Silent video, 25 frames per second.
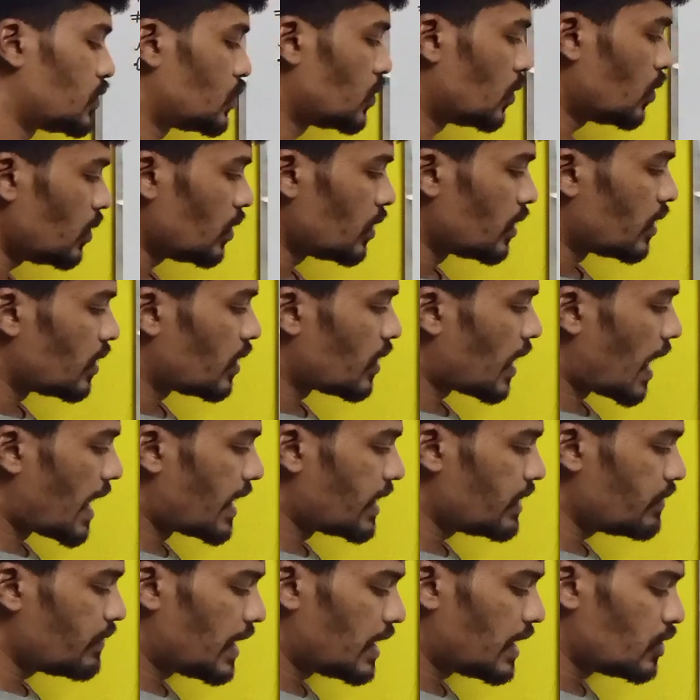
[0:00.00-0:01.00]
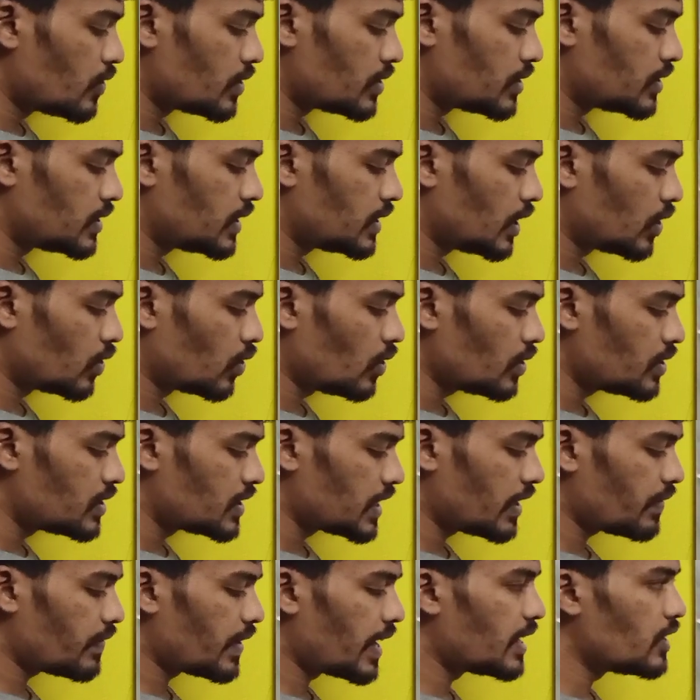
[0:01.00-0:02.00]
So i value is 0.
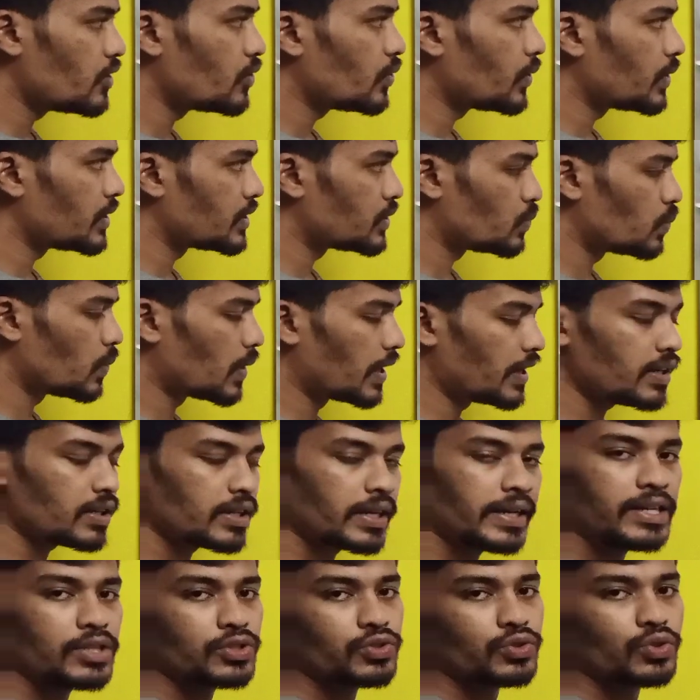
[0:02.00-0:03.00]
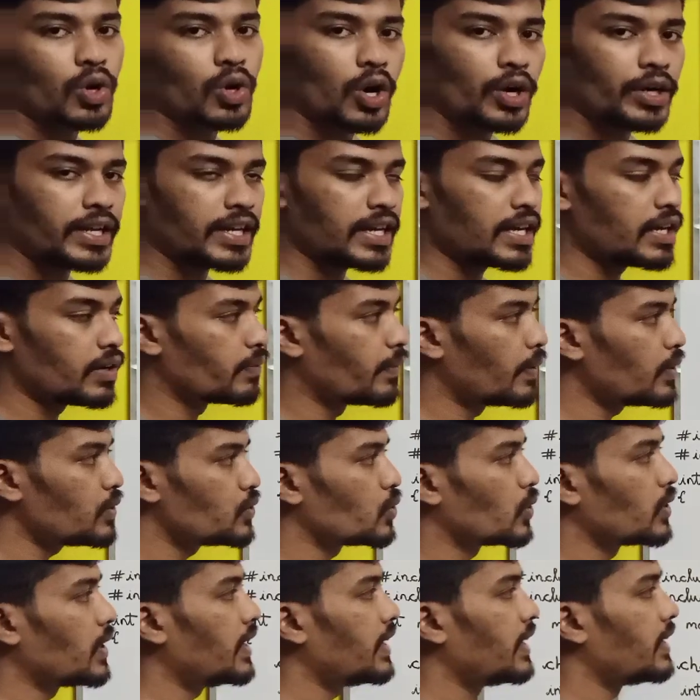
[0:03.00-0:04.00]
J value is 1. It is not
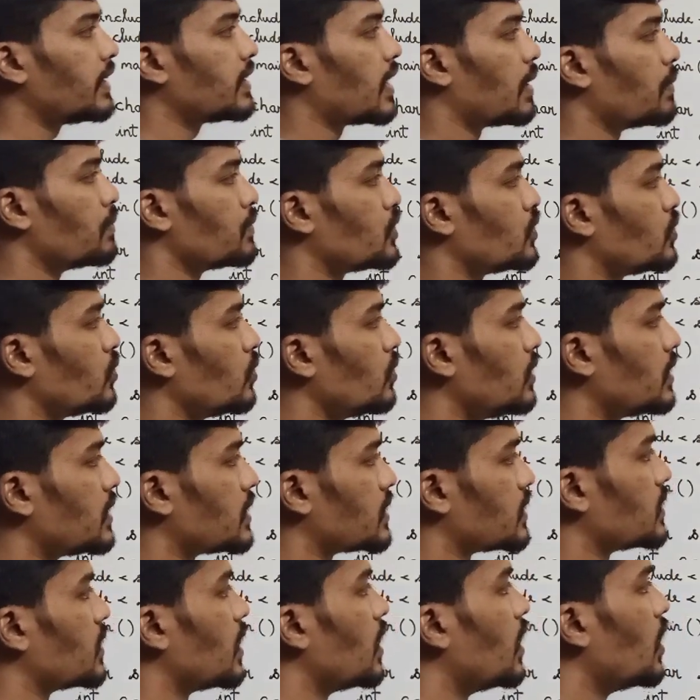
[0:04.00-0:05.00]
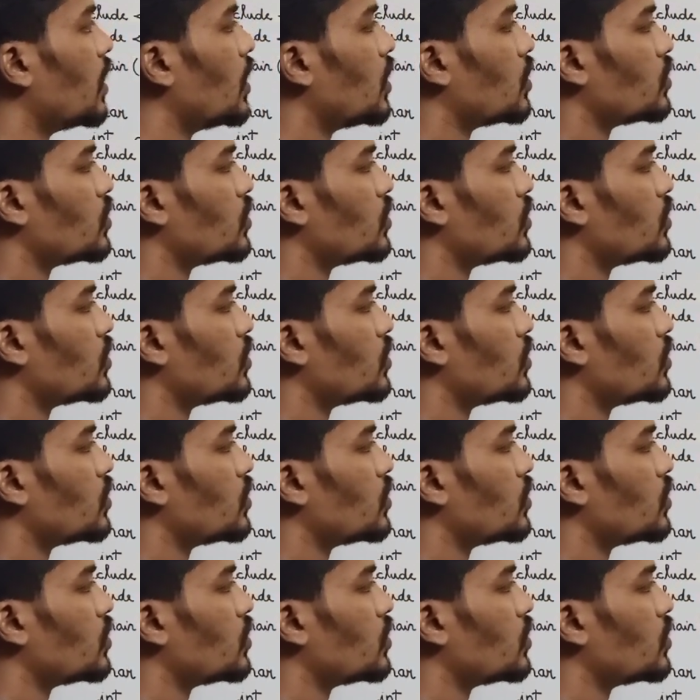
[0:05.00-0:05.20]
equal so that it comes to this.